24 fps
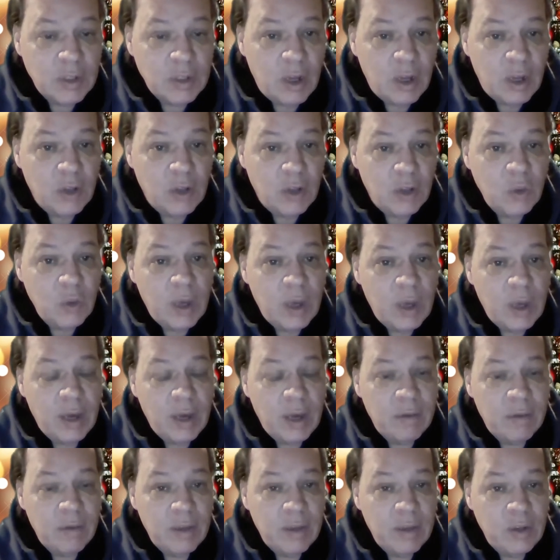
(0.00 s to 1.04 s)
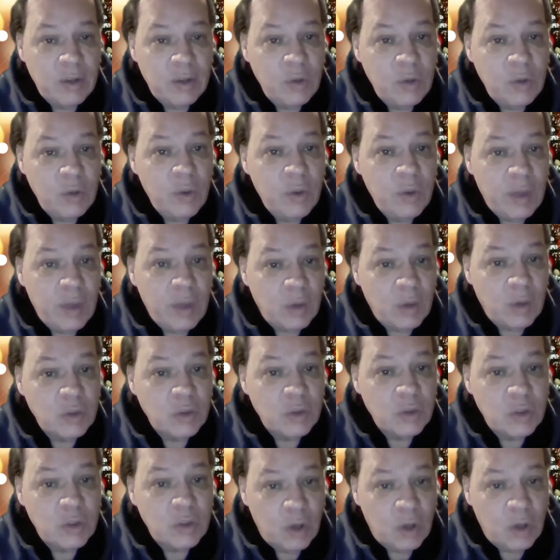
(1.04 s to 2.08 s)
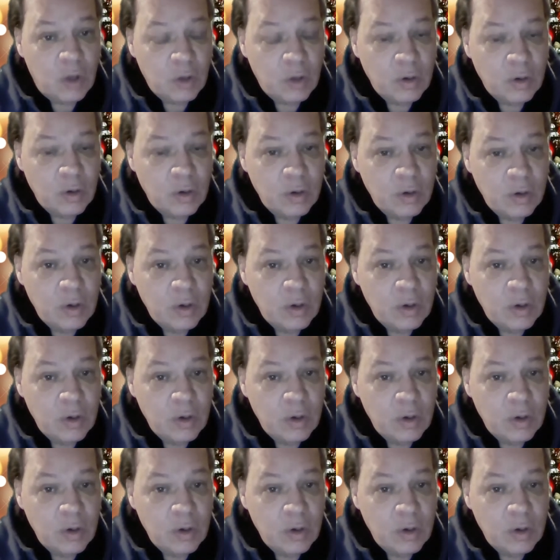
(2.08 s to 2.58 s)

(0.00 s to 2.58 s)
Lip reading: all to have a $2,000